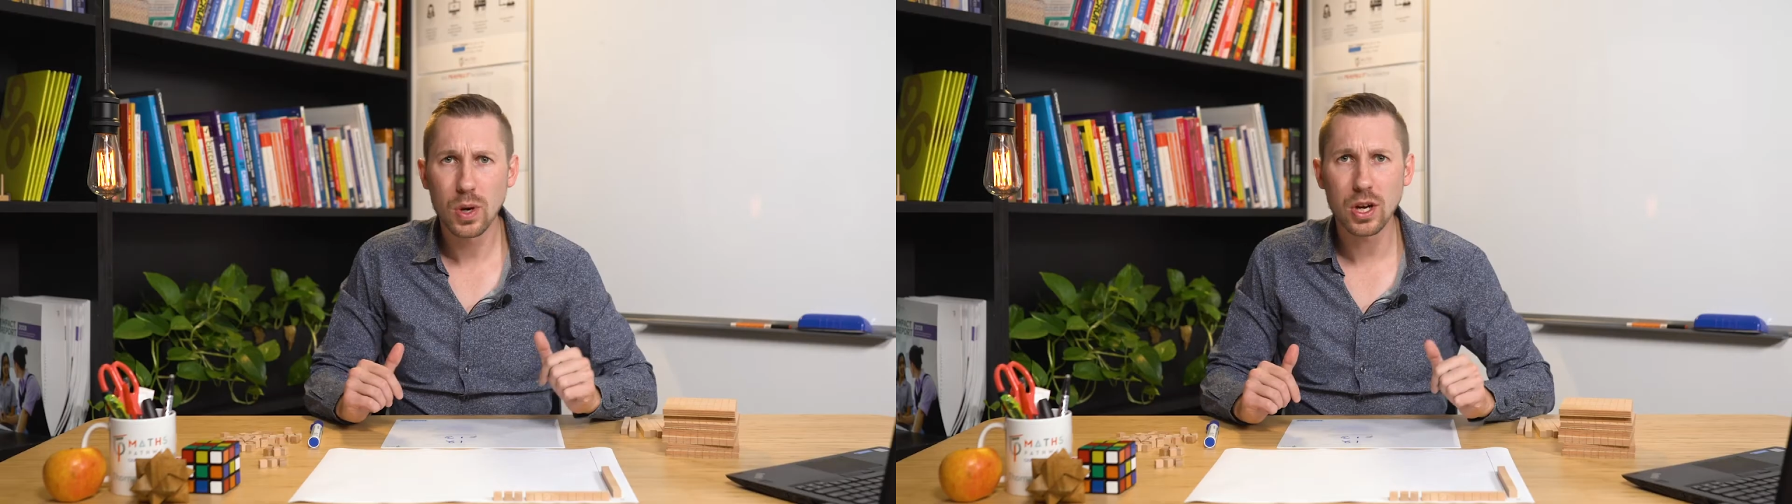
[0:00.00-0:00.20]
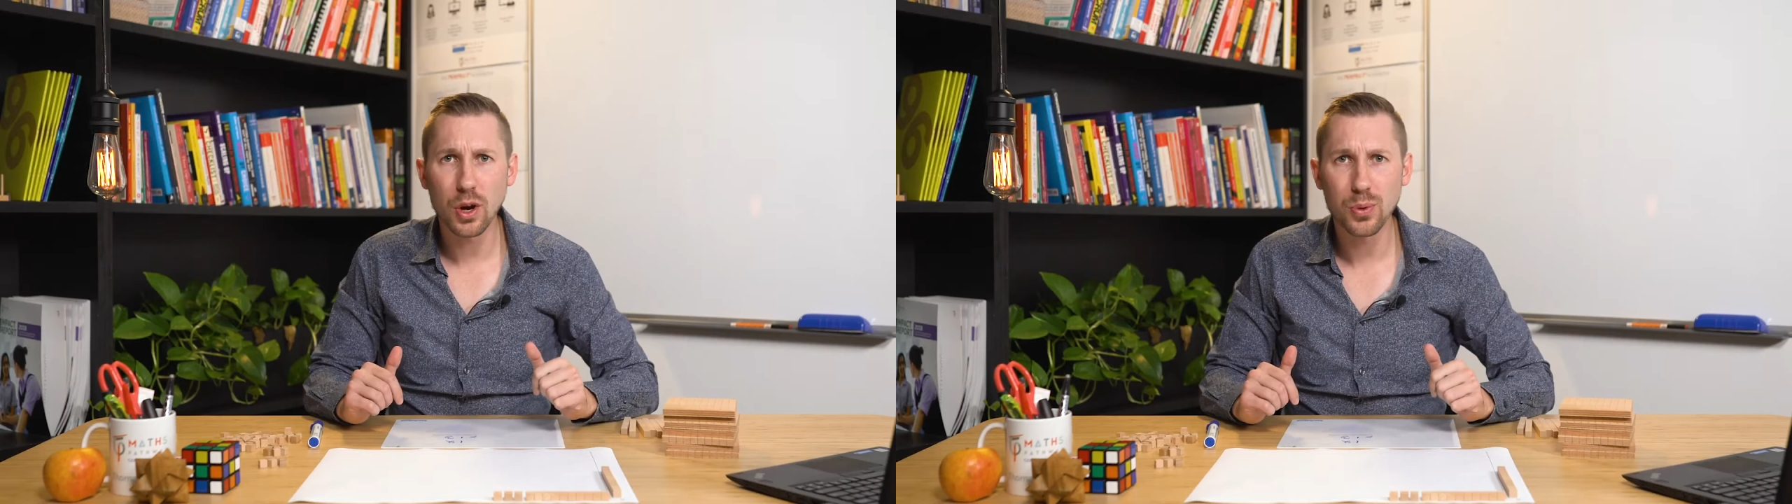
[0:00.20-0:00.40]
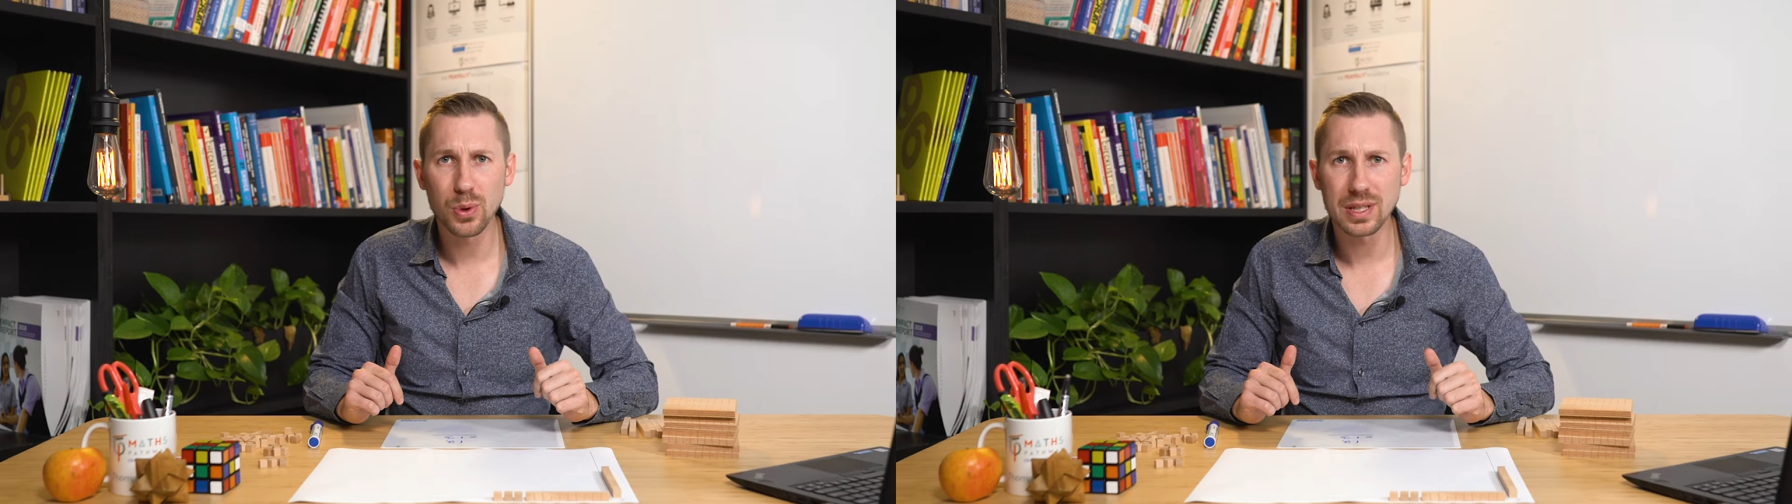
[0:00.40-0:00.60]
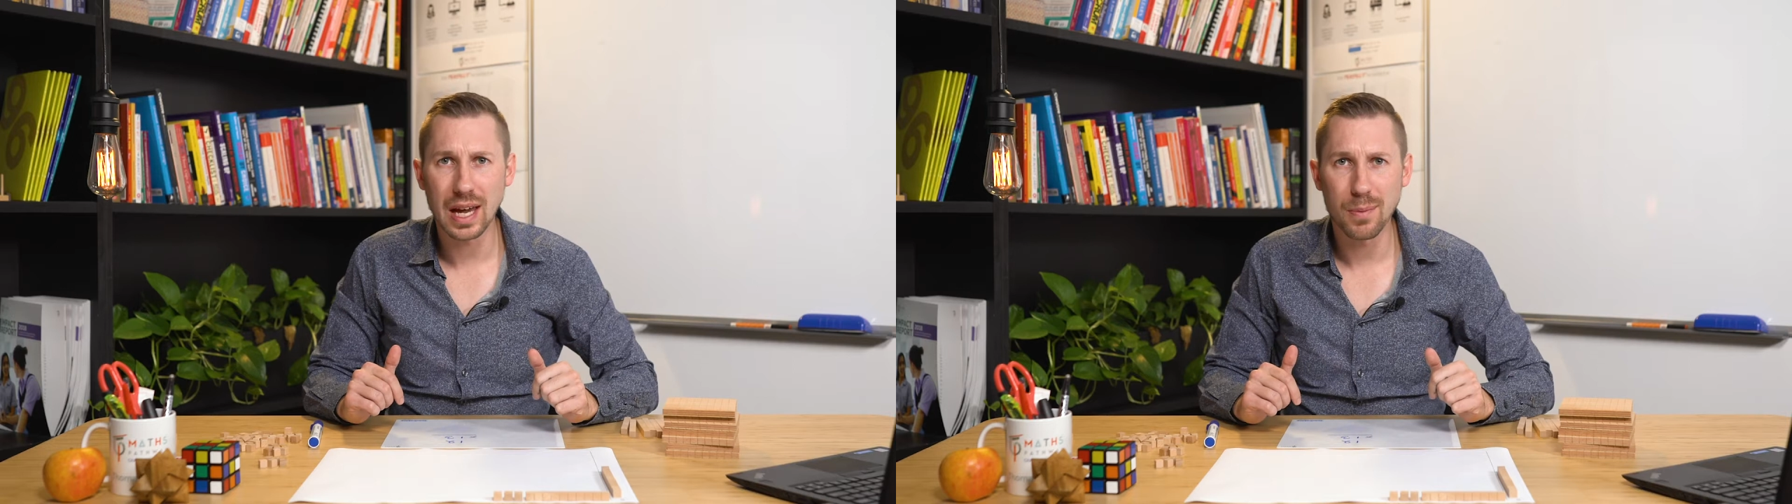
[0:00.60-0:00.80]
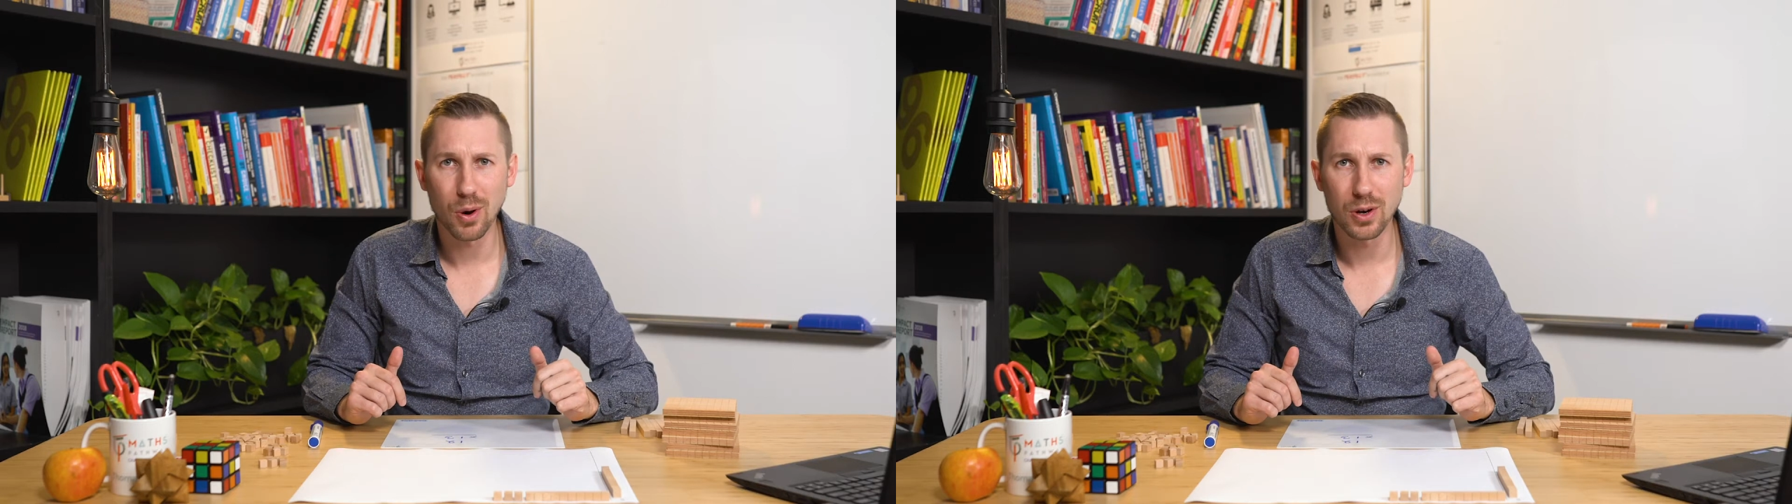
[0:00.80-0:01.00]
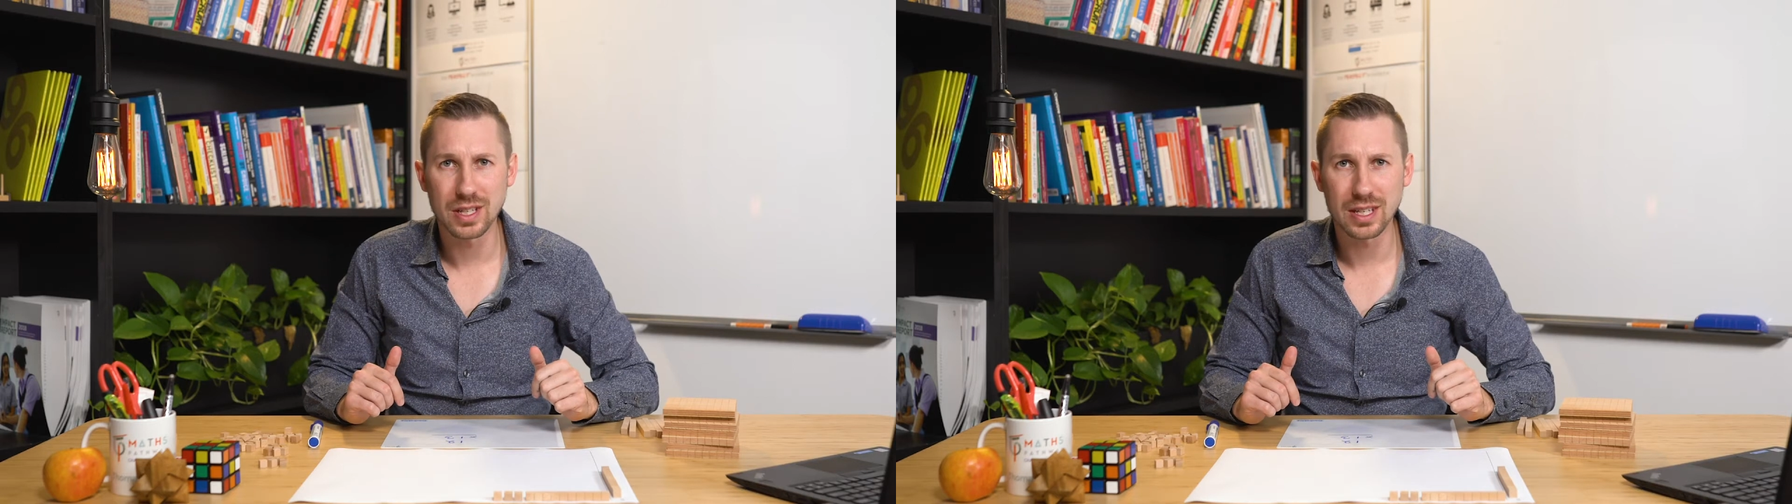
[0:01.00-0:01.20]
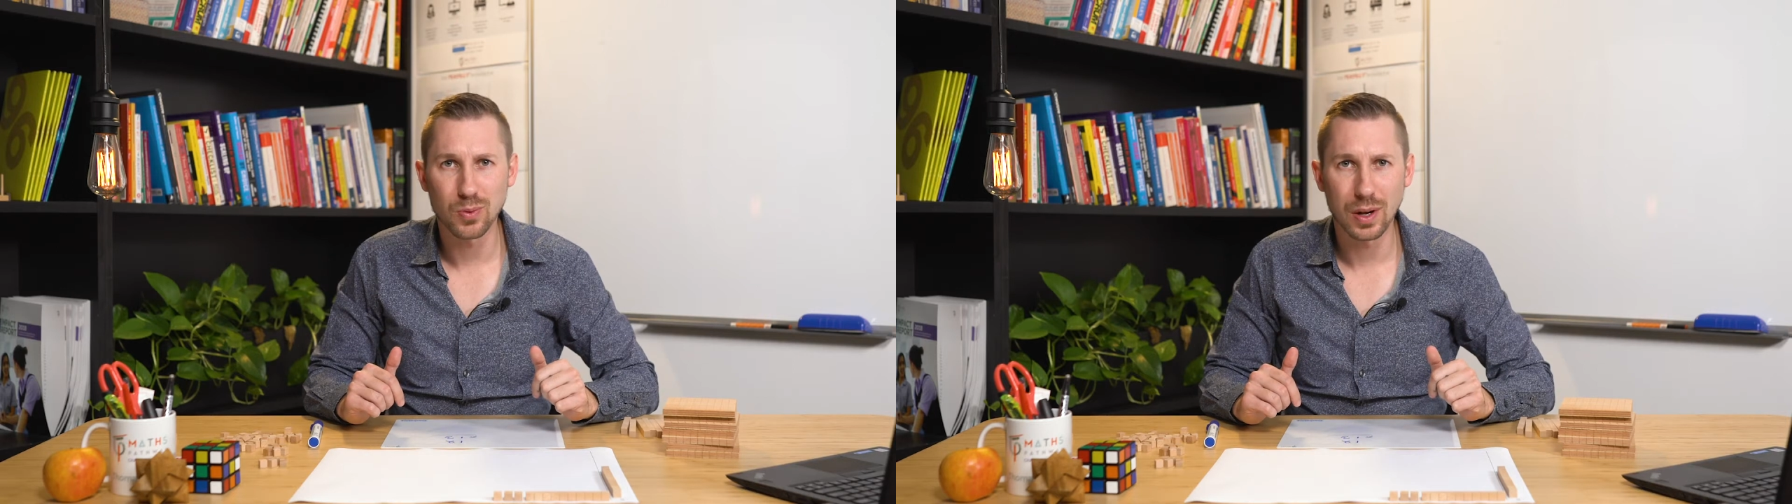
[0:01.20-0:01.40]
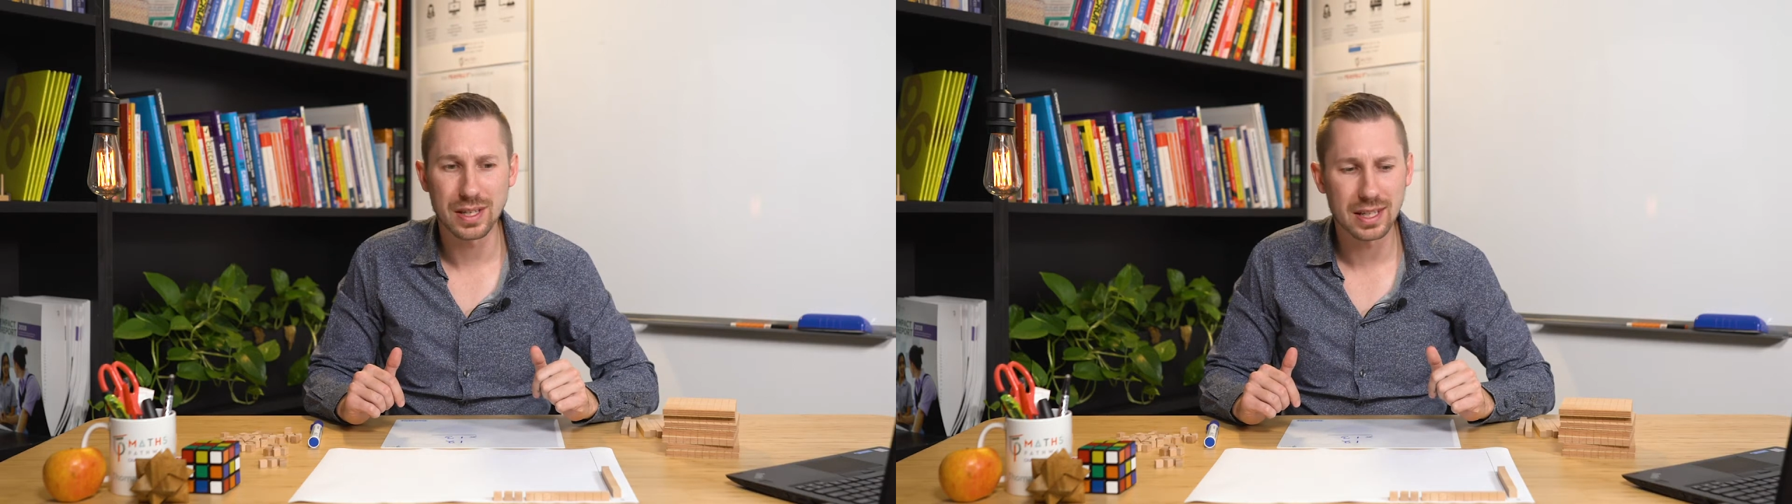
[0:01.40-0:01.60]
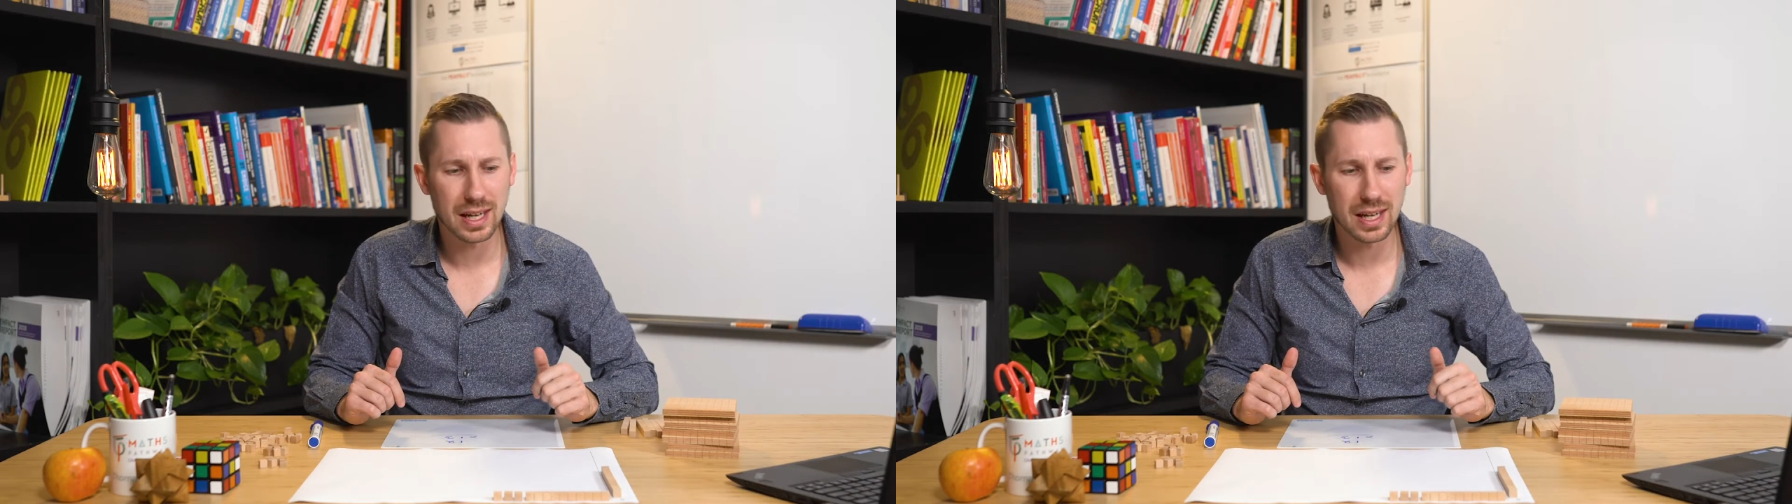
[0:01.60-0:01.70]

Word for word: We go through the same process once